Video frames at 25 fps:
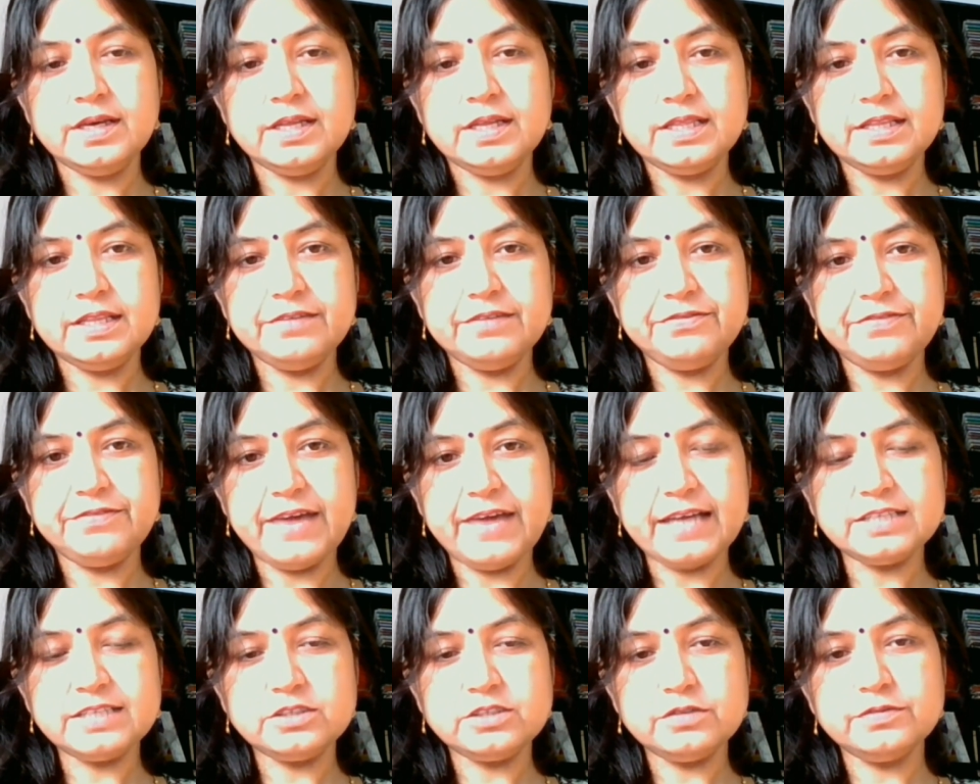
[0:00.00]
The
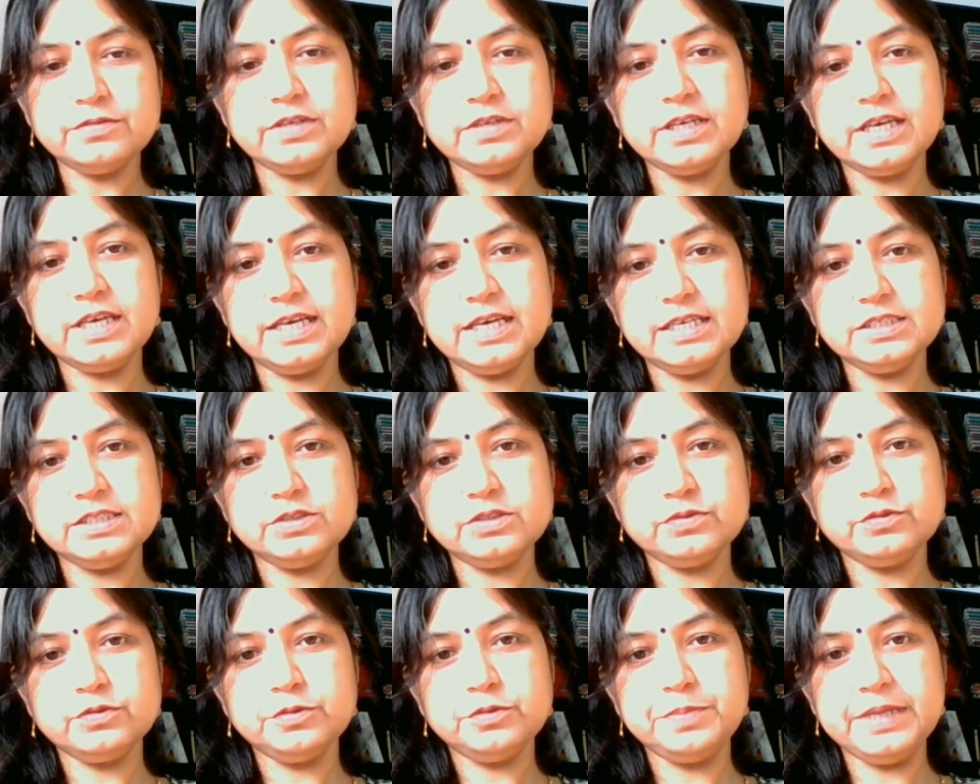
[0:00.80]
facts of the
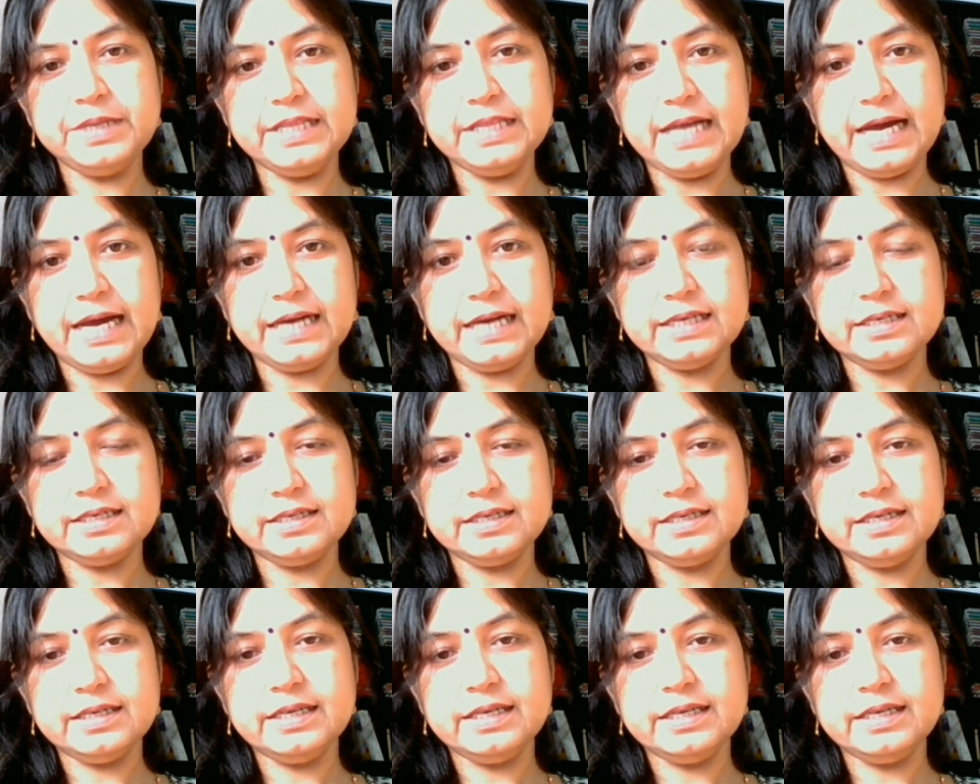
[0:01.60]
case would be that